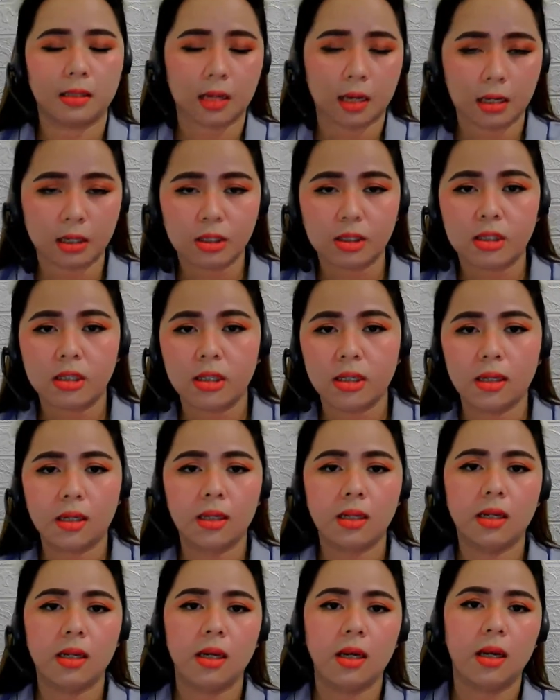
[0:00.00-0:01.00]

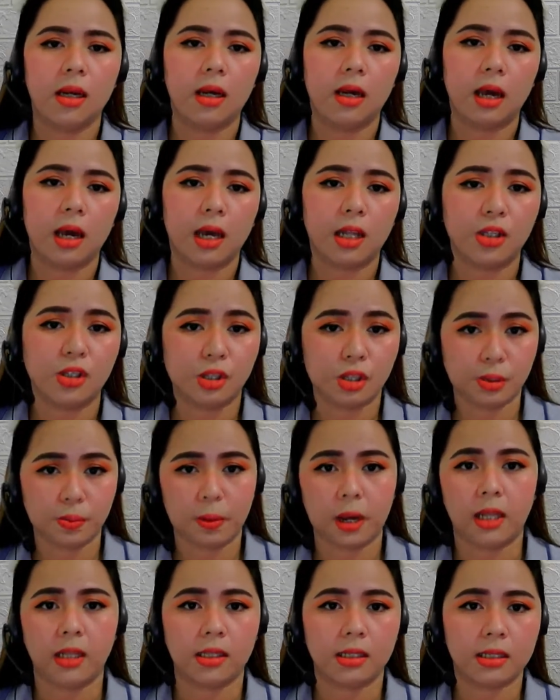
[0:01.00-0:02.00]
tension and
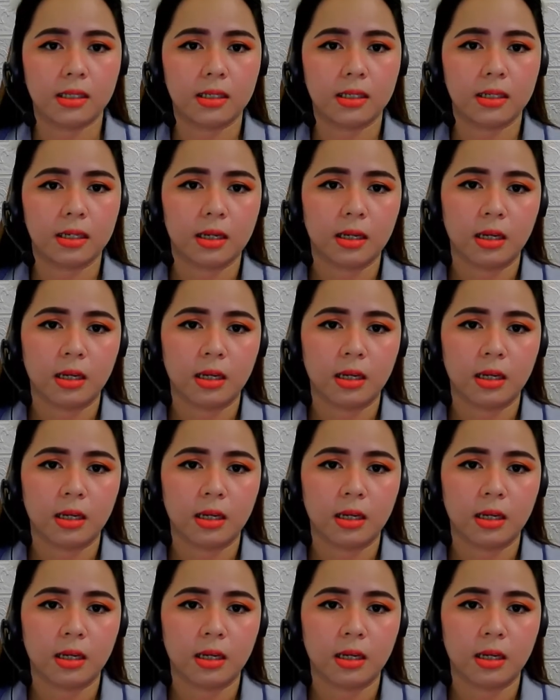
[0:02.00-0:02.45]
suspense.